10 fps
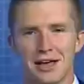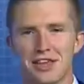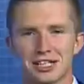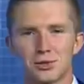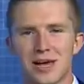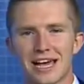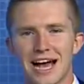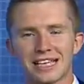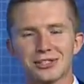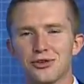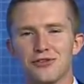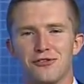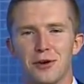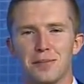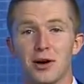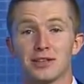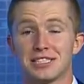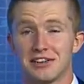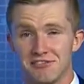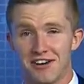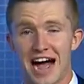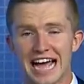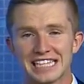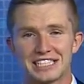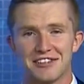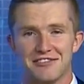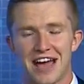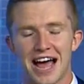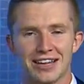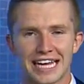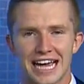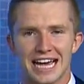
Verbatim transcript: This week, high school football divides the valley.